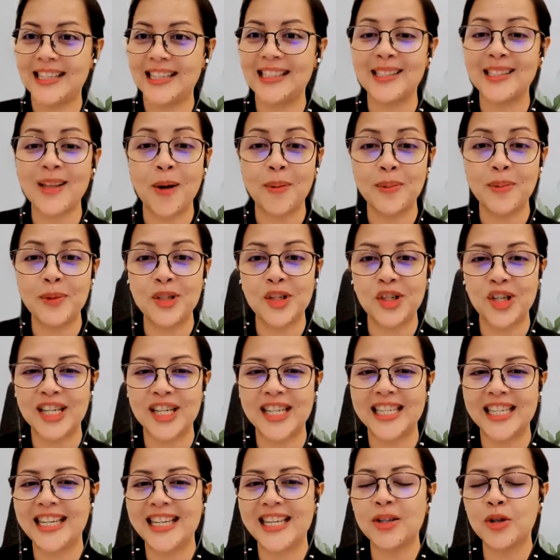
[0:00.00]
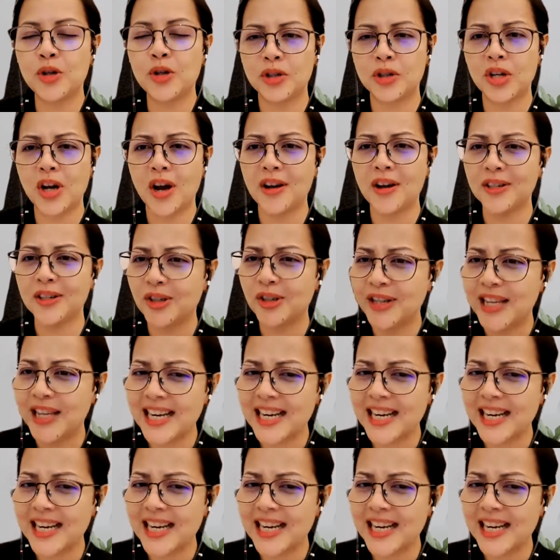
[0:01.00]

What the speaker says: this opportunity to talk to